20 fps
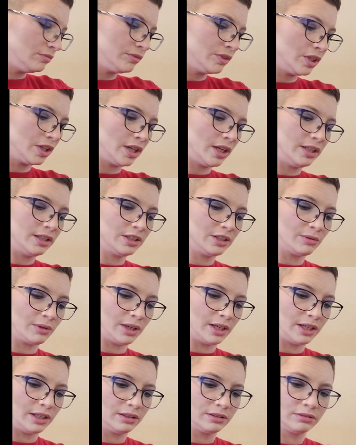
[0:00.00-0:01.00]
They're kind of
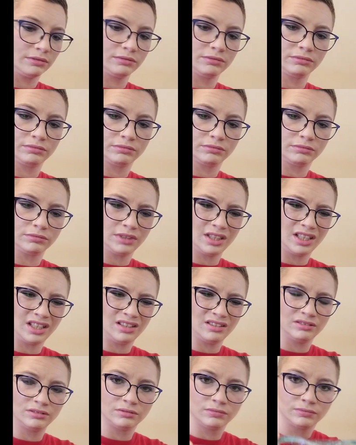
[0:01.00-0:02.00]
square.
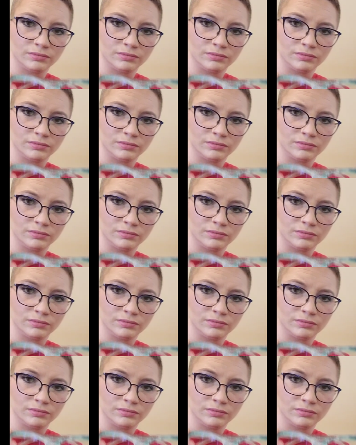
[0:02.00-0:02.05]
No.